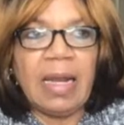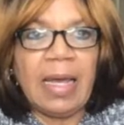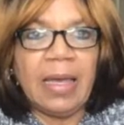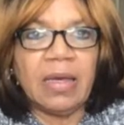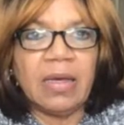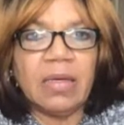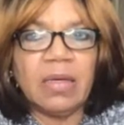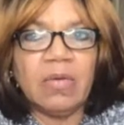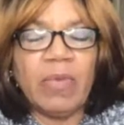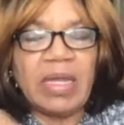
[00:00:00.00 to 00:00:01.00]
like,
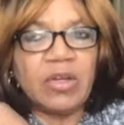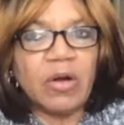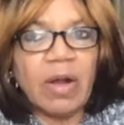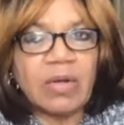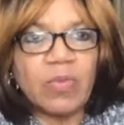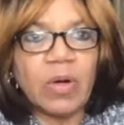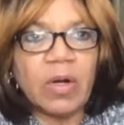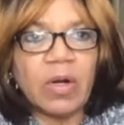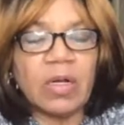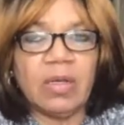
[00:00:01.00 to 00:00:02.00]
when you're at
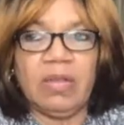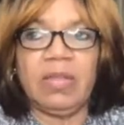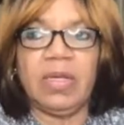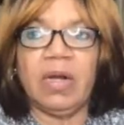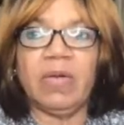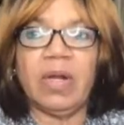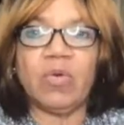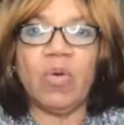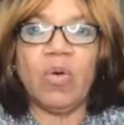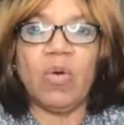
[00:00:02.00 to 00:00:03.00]
work, they're at
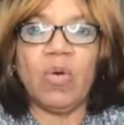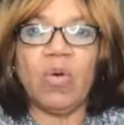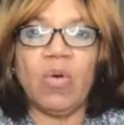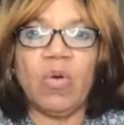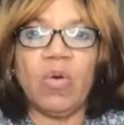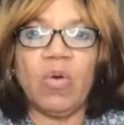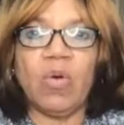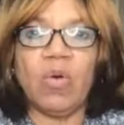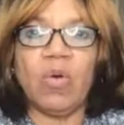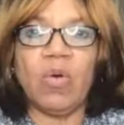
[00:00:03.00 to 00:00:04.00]
home,
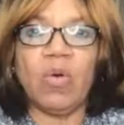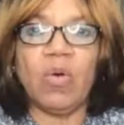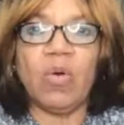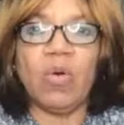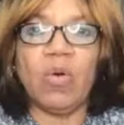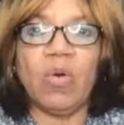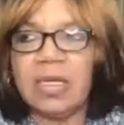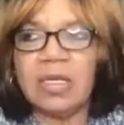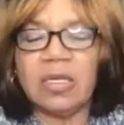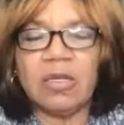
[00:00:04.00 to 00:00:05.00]
vice versa.
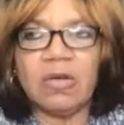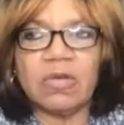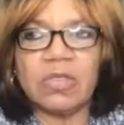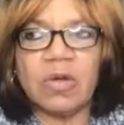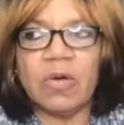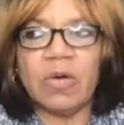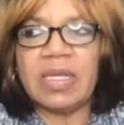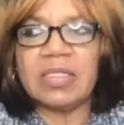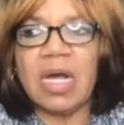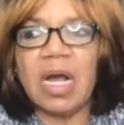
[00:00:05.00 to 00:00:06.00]
So
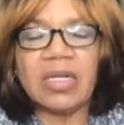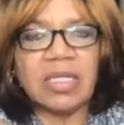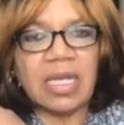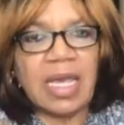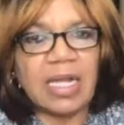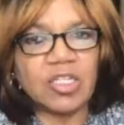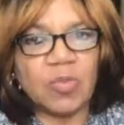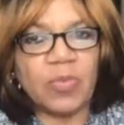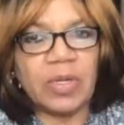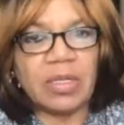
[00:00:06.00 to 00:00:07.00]
it's hard to catch
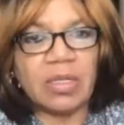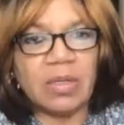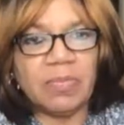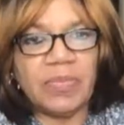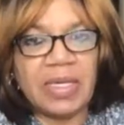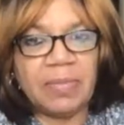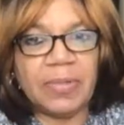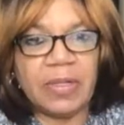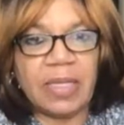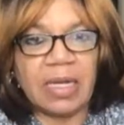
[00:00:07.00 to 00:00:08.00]
up with
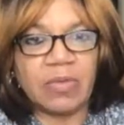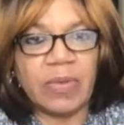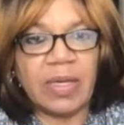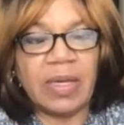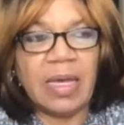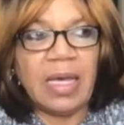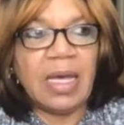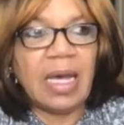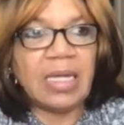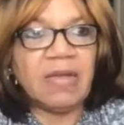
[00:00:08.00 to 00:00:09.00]
people that way.
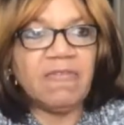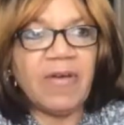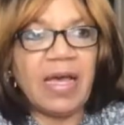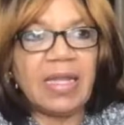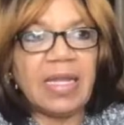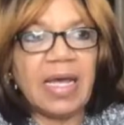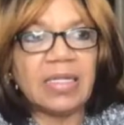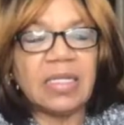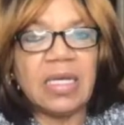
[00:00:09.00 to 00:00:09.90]
And you find that